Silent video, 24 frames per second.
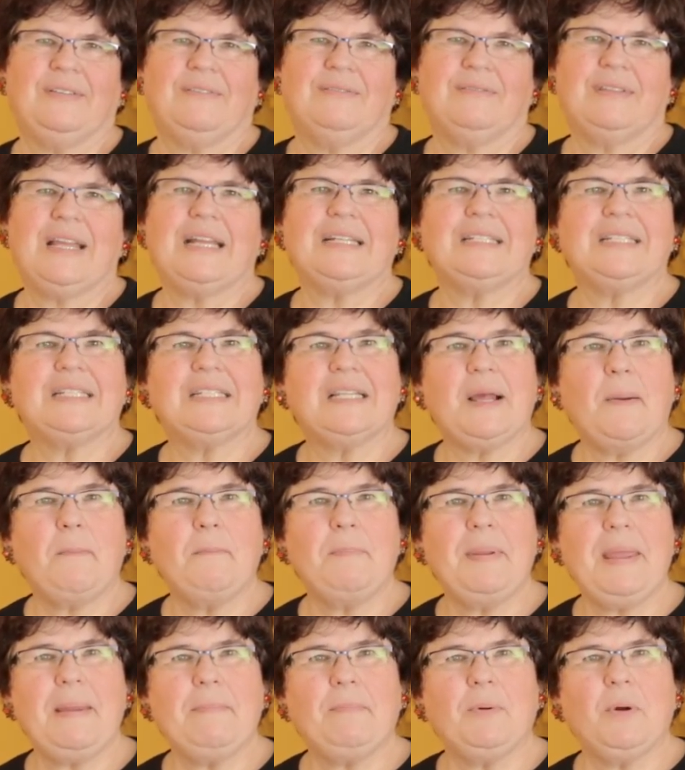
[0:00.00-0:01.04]
that some
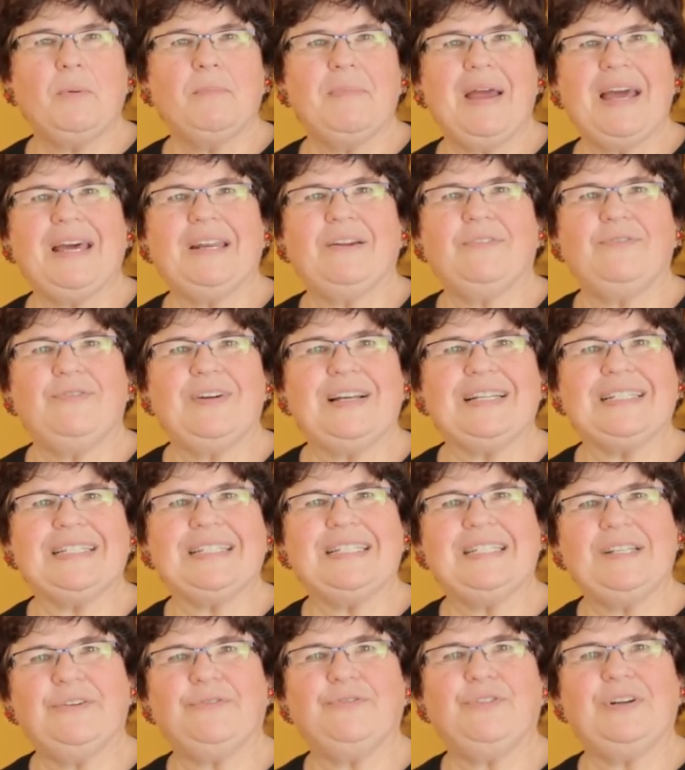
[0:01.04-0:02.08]
people manifest
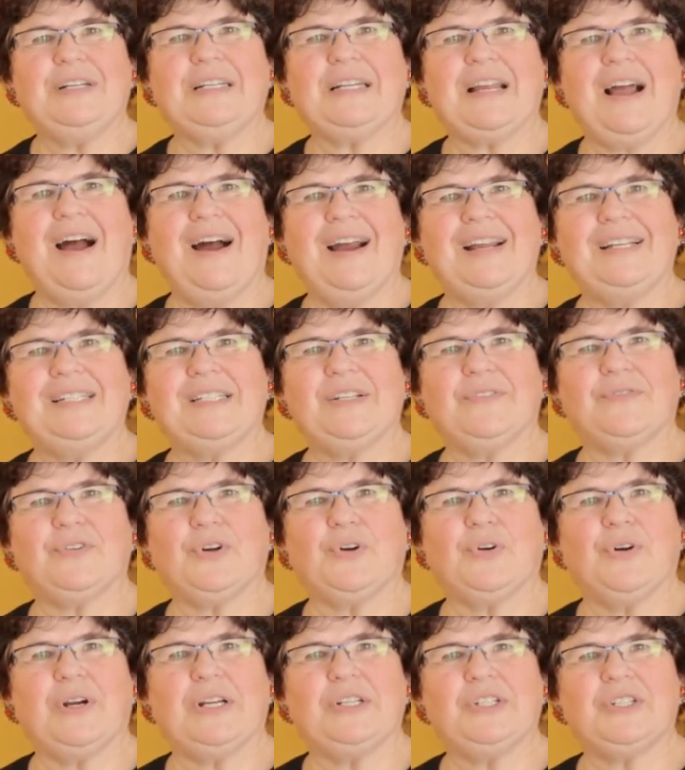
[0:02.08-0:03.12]
different kinds of
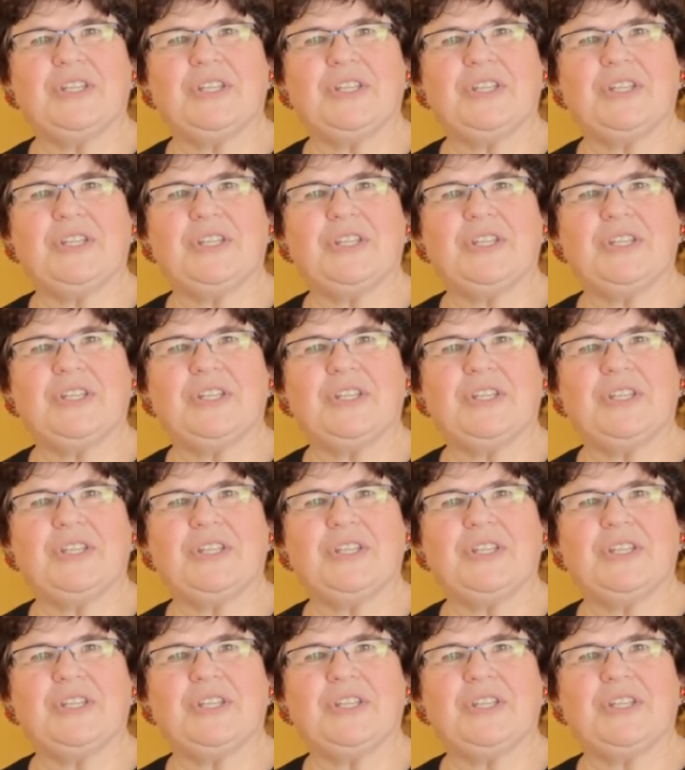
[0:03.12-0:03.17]
courage,